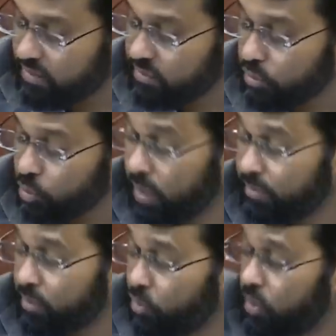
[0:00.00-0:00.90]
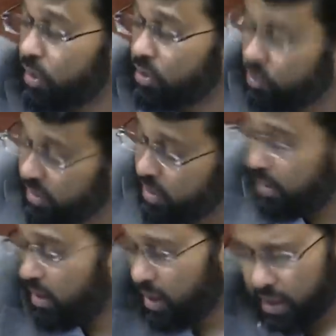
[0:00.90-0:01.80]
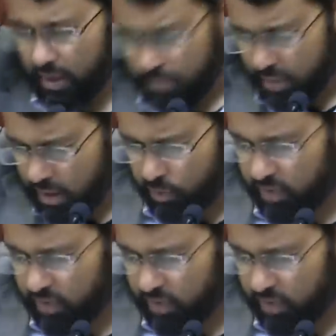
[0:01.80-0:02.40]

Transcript: even though you might be more knowledgeable than me and a million one